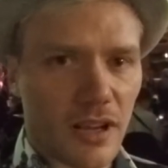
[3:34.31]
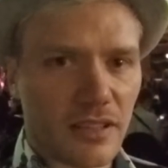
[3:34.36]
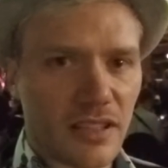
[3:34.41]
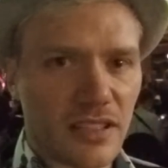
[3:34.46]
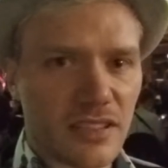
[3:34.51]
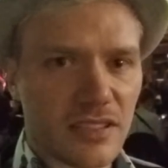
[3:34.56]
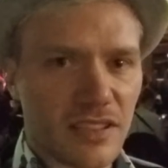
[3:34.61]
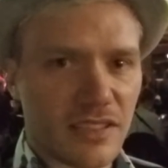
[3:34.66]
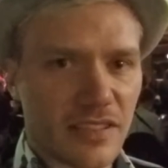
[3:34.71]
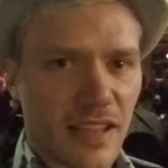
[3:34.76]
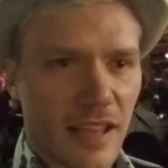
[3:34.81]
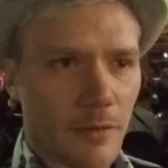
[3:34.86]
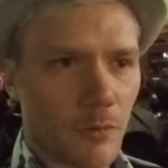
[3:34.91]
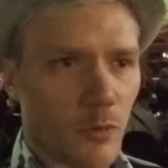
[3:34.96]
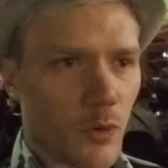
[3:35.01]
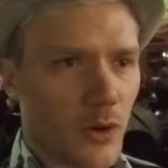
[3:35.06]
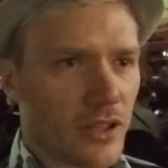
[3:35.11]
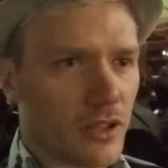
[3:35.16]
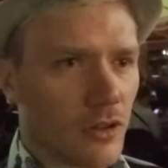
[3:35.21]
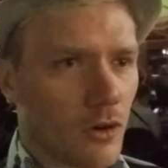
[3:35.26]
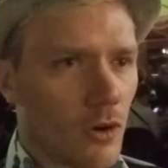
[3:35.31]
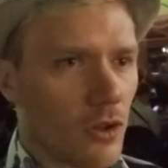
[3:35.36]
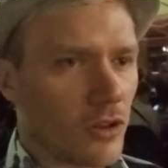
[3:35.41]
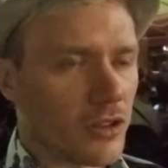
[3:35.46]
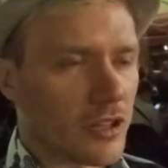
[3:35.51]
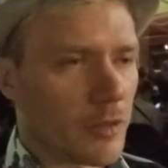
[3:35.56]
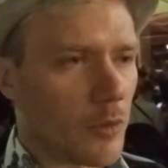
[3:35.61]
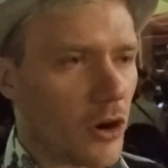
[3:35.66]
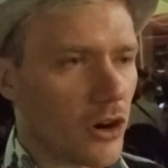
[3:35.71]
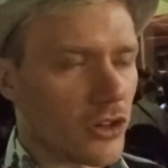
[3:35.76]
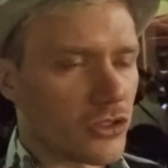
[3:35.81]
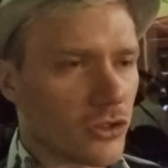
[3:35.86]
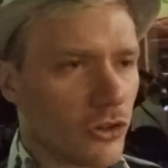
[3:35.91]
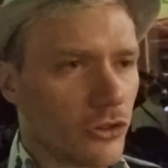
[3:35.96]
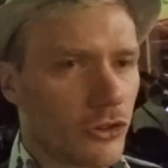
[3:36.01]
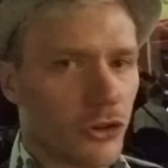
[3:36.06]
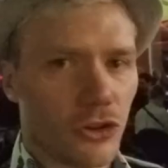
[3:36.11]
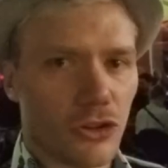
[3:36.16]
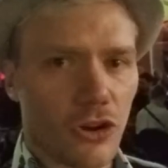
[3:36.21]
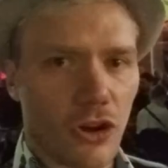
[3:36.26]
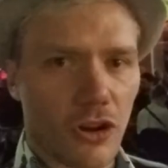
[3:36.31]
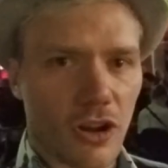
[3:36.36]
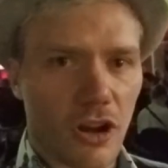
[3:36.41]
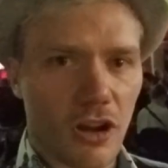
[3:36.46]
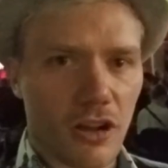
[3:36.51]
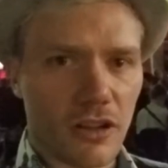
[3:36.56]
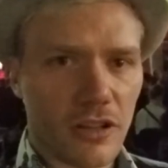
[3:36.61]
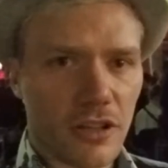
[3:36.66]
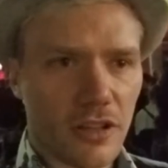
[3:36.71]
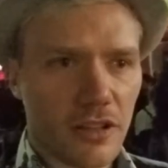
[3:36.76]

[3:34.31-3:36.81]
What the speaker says: and it's the same with all the bars on Grünerløkka.